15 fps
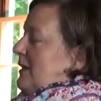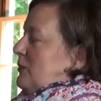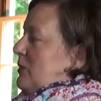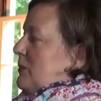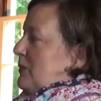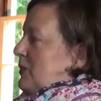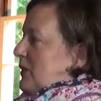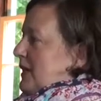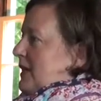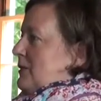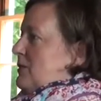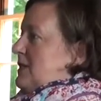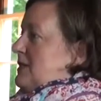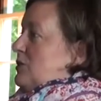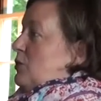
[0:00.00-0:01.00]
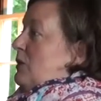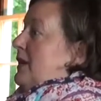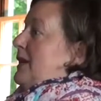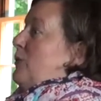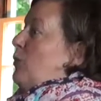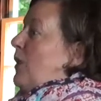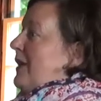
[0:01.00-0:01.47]
at one point it was
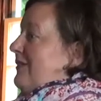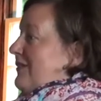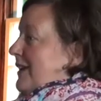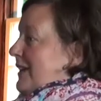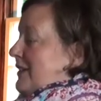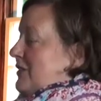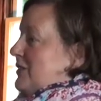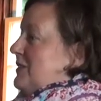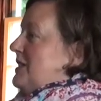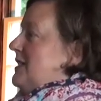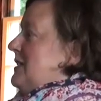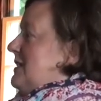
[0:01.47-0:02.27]
21 vendors and